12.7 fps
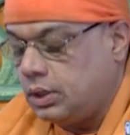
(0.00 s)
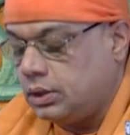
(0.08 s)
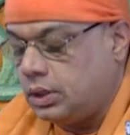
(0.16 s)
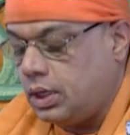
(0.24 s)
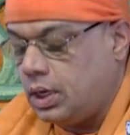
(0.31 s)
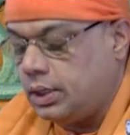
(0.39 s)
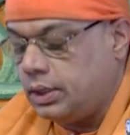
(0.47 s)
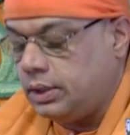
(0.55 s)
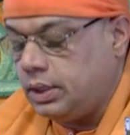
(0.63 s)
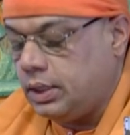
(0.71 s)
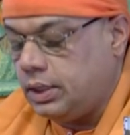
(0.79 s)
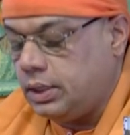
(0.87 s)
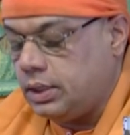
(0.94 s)
They are
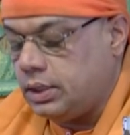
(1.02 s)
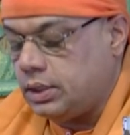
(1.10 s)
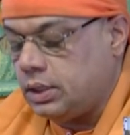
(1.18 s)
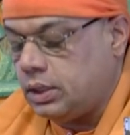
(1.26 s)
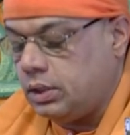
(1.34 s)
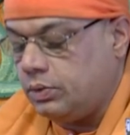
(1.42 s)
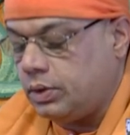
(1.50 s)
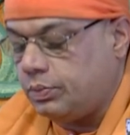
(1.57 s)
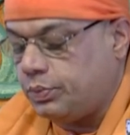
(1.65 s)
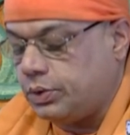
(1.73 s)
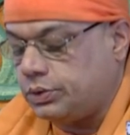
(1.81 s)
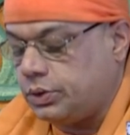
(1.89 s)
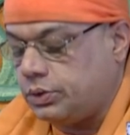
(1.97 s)
really your
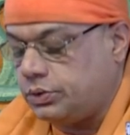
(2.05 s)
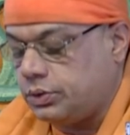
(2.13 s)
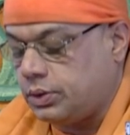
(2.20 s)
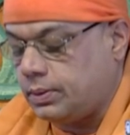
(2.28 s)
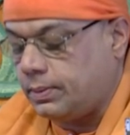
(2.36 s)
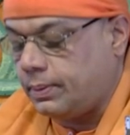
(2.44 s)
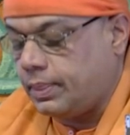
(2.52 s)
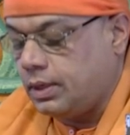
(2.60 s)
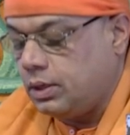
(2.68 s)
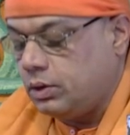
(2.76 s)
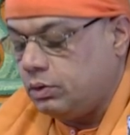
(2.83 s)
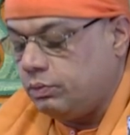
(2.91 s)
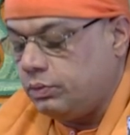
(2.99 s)
possession,
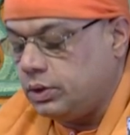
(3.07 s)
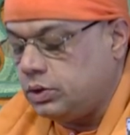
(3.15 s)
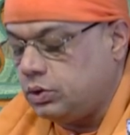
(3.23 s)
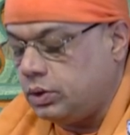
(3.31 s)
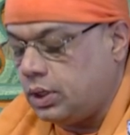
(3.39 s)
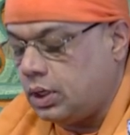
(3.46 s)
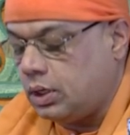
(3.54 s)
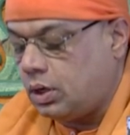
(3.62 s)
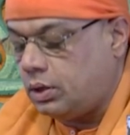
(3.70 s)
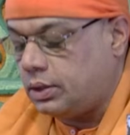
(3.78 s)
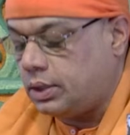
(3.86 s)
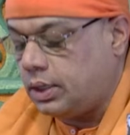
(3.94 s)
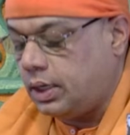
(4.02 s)
which you
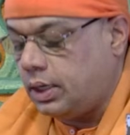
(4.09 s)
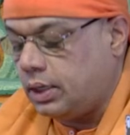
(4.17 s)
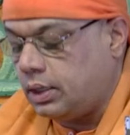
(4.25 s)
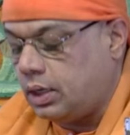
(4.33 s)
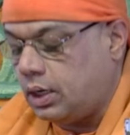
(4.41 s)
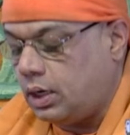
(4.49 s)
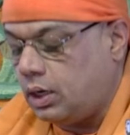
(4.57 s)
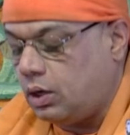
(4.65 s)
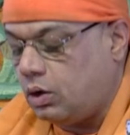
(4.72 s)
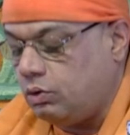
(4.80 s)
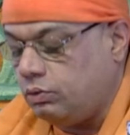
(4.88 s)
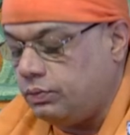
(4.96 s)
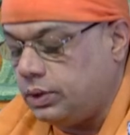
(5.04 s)
cannot take
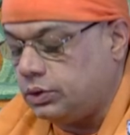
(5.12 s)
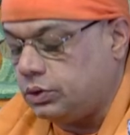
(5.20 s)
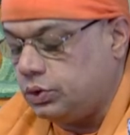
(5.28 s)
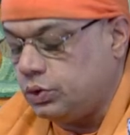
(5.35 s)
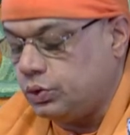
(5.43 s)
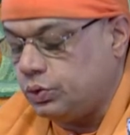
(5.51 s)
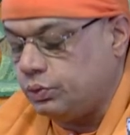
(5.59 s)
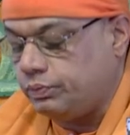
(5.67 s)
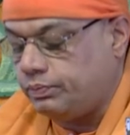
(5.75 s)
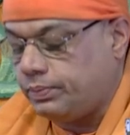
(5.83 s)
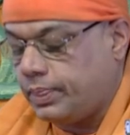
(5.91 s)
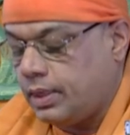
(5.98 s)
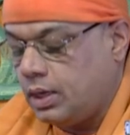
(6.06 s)
along with you.
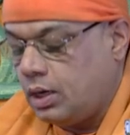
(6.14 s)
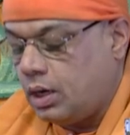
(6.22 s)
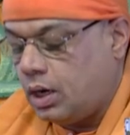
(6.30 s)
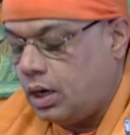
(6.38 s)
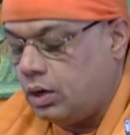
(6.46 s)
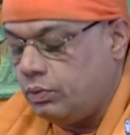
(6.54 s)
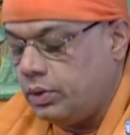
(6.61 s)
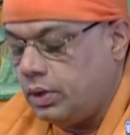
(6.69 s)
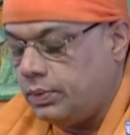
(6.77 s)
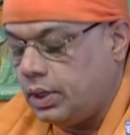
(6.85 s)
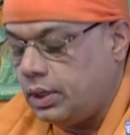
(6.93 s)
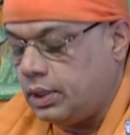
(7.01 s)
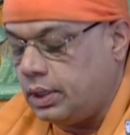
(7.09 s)

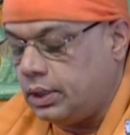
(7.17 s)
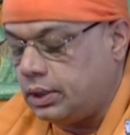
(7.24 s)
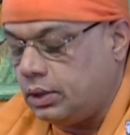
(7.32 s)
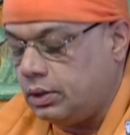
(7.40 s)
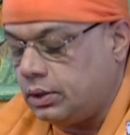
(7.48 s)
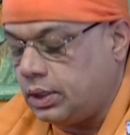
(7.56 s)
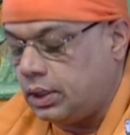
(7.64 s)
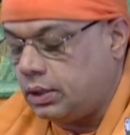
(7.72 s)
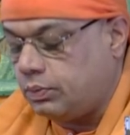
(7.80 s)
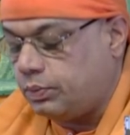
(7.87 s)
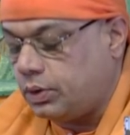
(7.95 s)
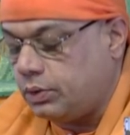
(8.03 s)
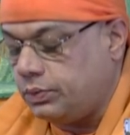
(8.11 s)
However little that
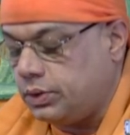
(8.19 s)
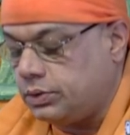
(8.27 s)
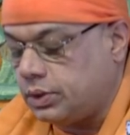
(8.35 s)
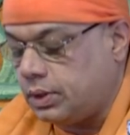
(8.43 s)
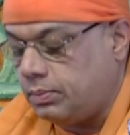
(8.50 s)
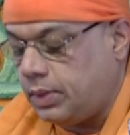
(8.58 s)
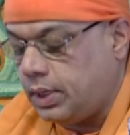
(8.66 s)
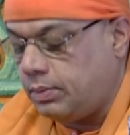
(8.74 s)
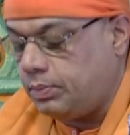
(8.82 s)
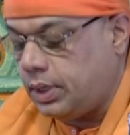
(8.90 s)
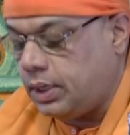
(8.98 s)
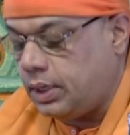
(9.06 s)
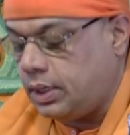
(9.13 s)
provision may
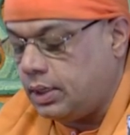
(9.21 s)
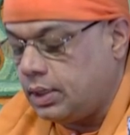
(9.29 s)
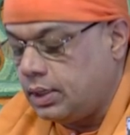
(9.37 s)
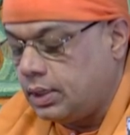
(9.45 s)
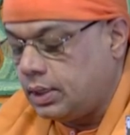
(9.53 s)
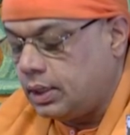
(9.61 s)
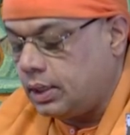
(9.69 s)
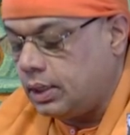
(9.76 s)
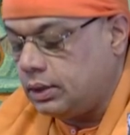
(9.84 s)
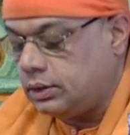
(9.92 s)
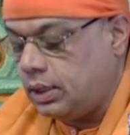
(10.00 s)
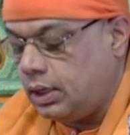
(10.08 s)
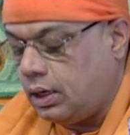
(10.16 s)
be,
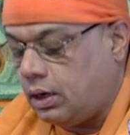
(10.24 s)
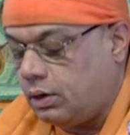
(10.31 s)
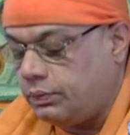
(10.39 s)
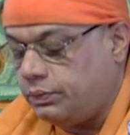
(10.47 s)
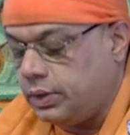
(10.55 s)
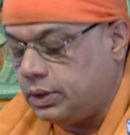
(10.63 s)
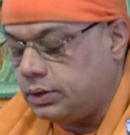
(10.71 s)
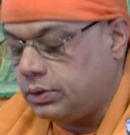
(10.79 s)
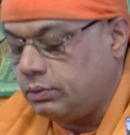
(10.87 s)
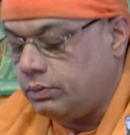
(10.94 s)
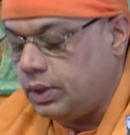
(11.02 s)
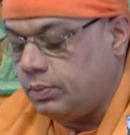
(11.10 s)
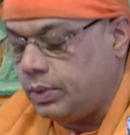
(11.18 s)
nothing of it
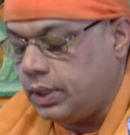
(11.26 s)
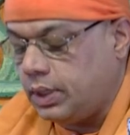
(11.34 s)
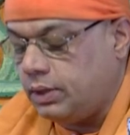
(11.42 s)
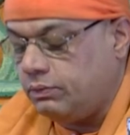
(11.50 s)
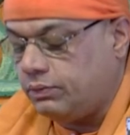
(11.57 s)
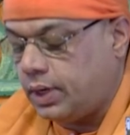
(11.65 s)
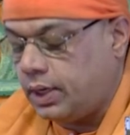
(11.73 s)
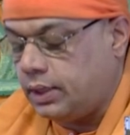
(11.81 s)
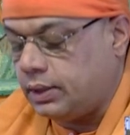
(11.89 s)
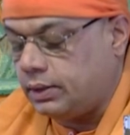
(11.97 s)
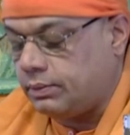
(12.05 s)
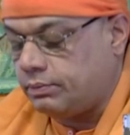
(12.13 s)
will be in vain.